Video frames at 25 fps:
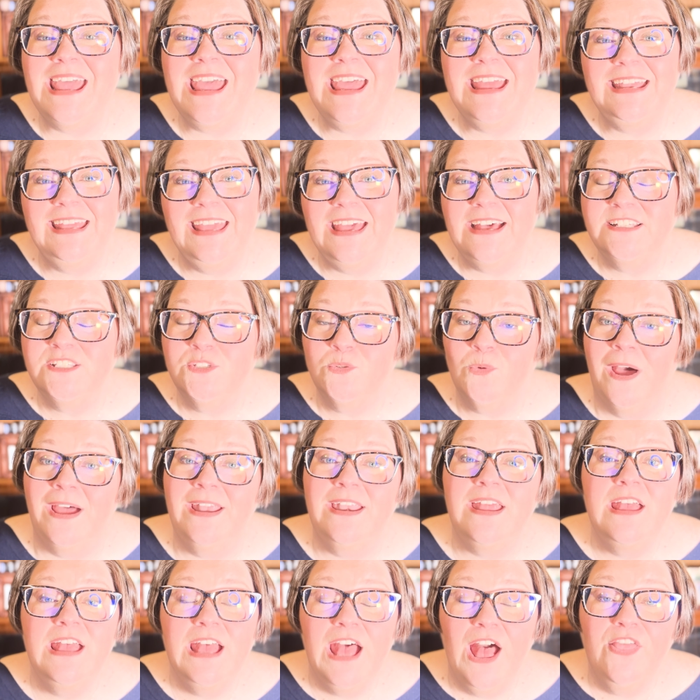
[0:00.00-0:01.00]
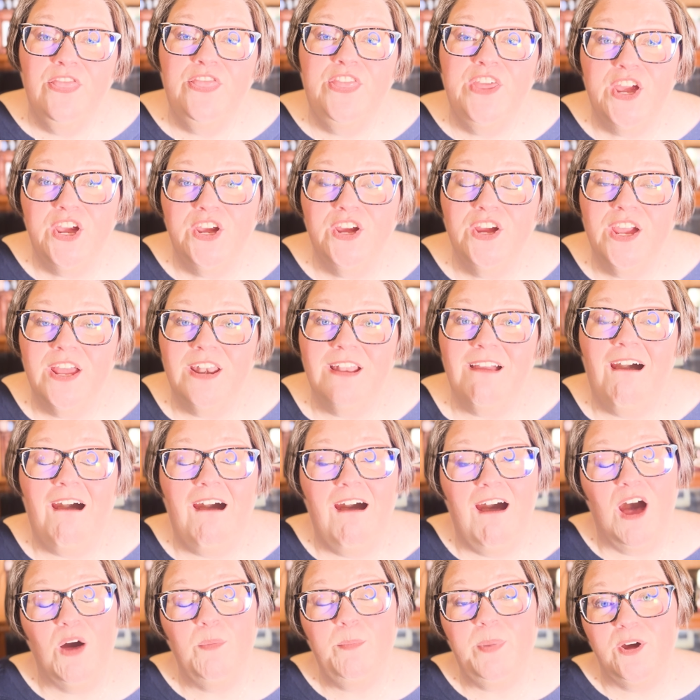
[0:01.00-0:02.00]
And guess what? They're gonna
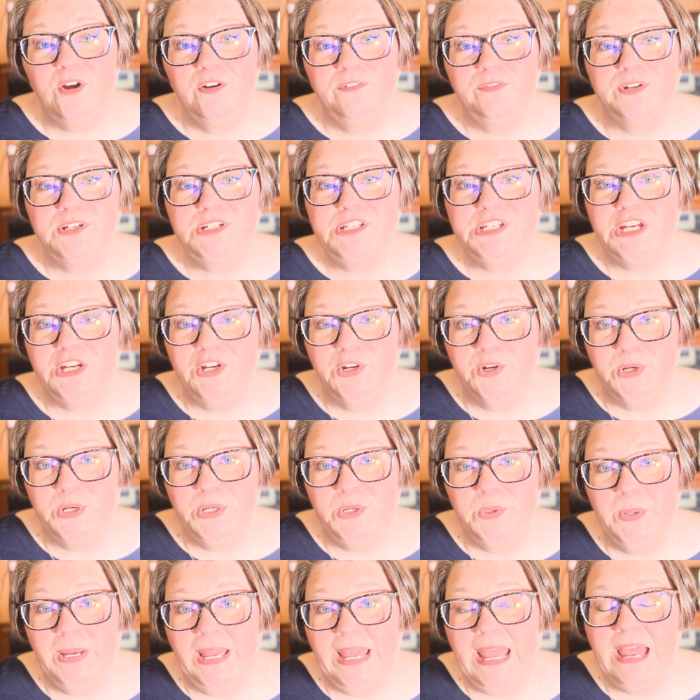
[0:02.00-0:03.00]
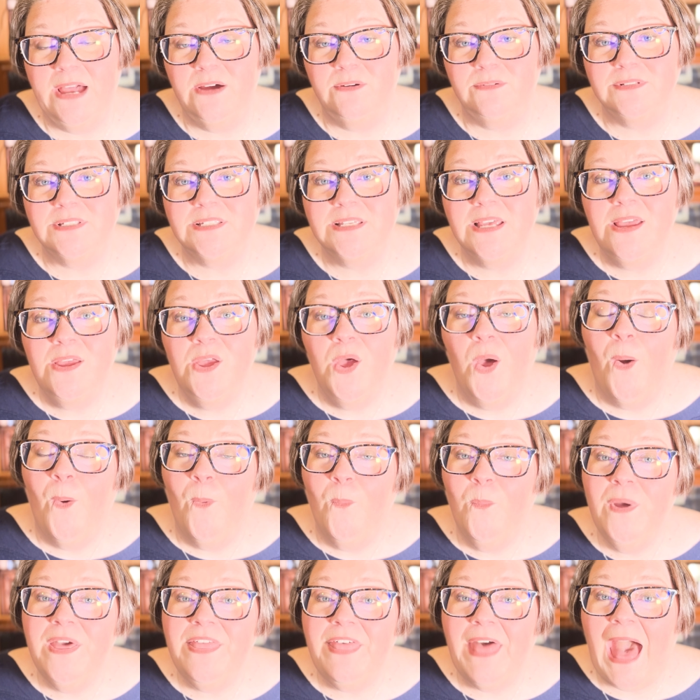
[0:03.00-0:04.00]
hop over to your new account.
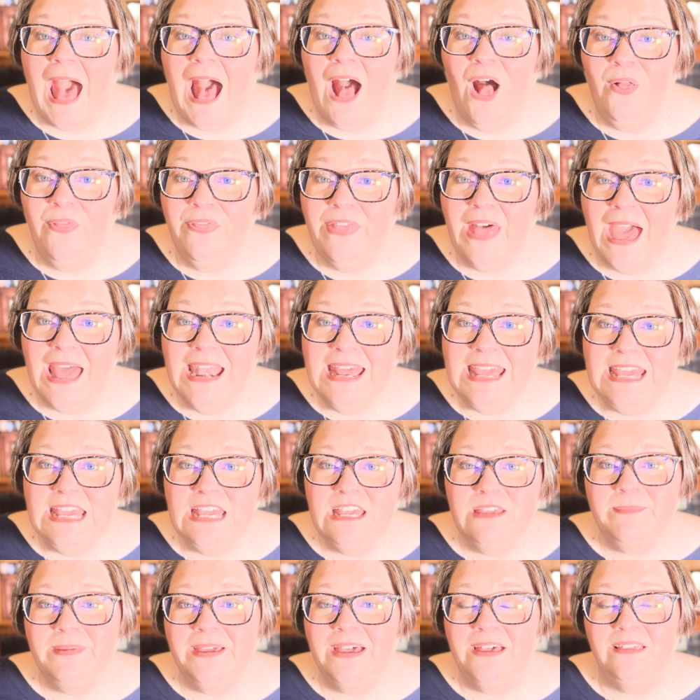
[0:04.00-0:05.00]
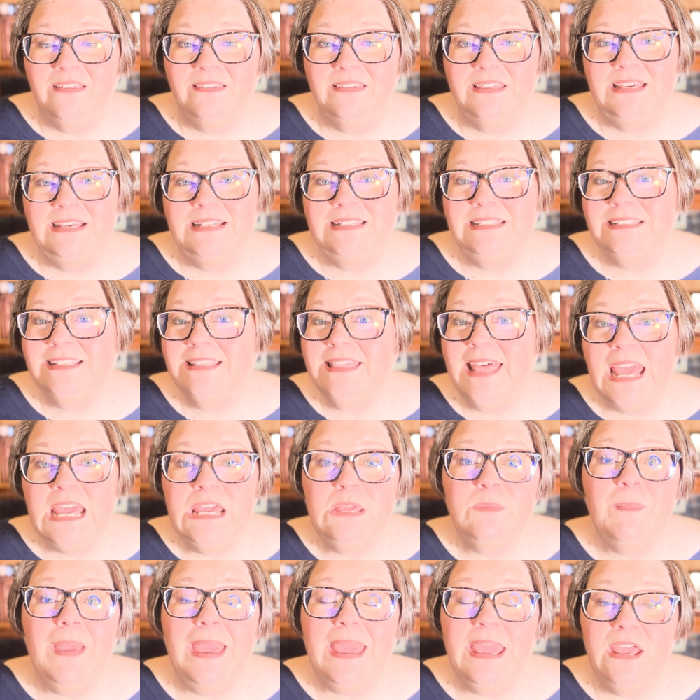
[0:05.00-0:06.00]
Without that email list, they
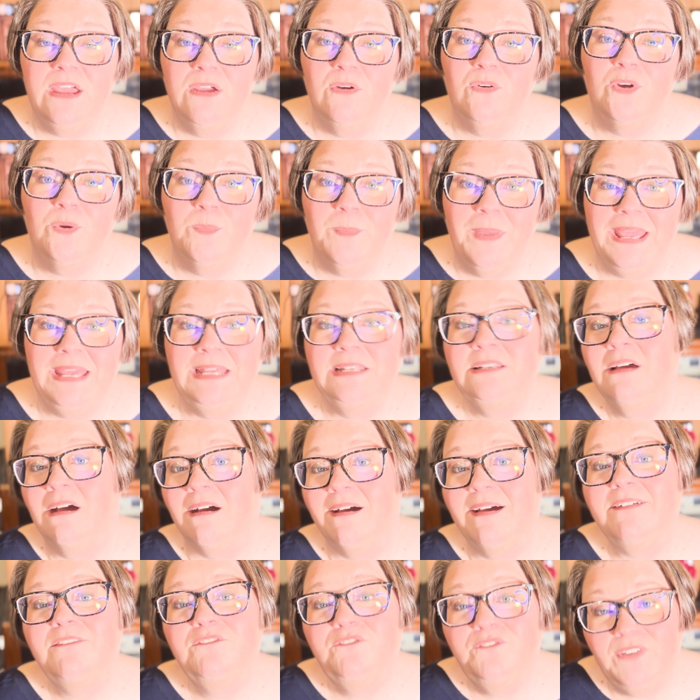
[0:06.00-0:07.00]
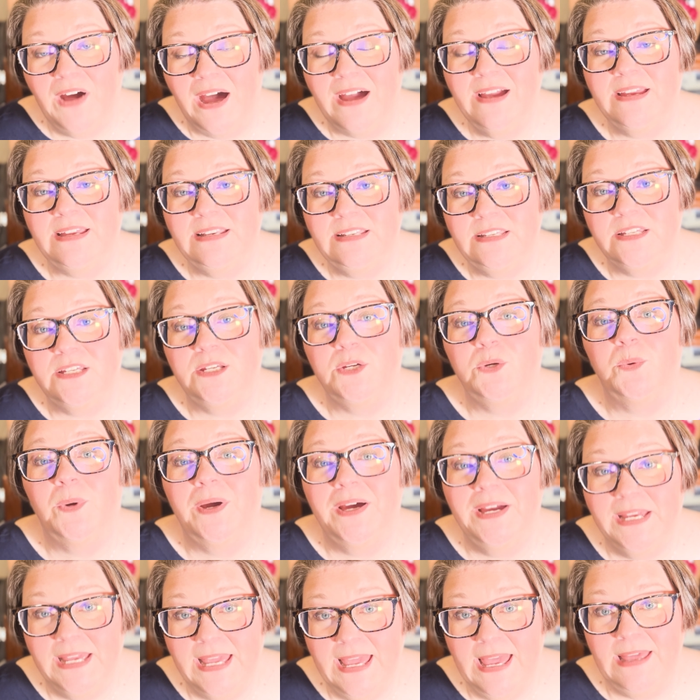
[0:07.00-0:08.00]
may or may not find you
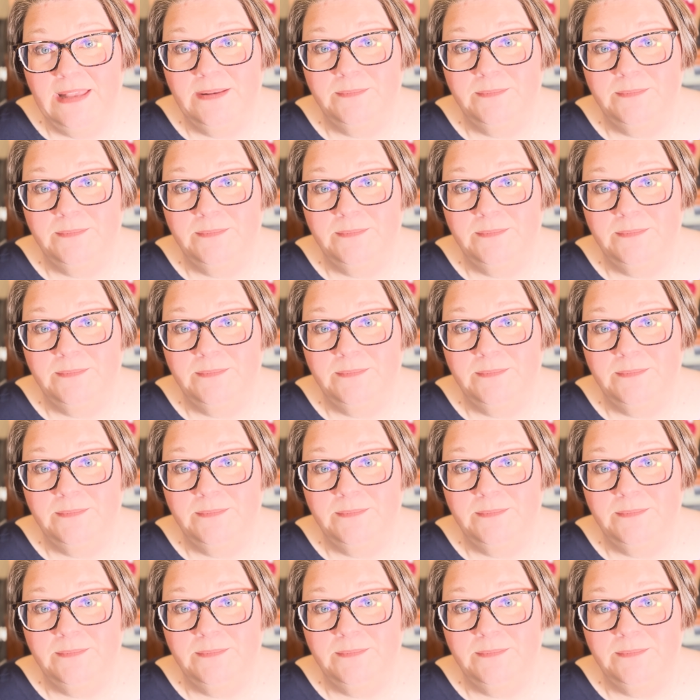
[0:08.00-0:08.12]
again.